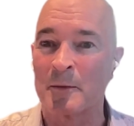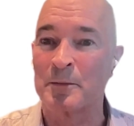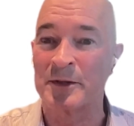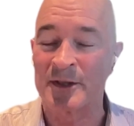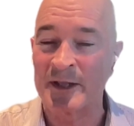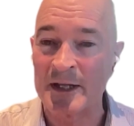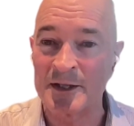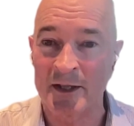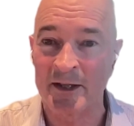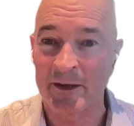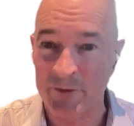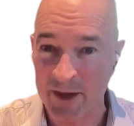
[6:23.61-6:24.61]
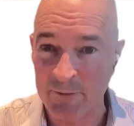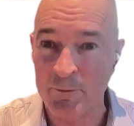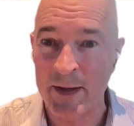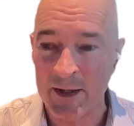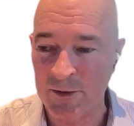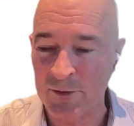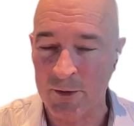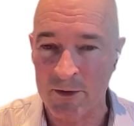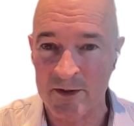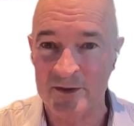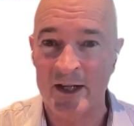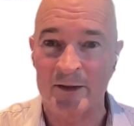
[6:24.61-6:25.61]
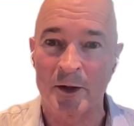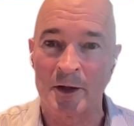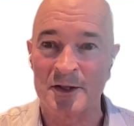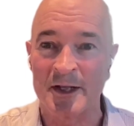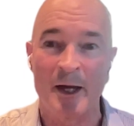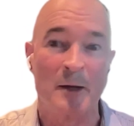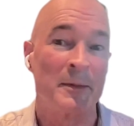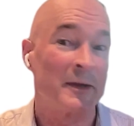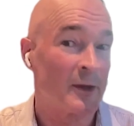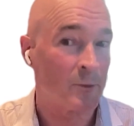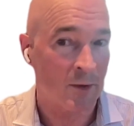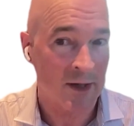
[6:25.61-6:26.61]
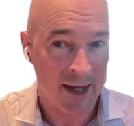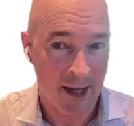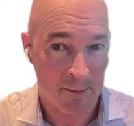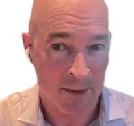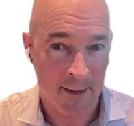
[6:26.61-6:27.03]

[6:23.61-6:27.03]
procedure that they've been through and the technology helping their rehab.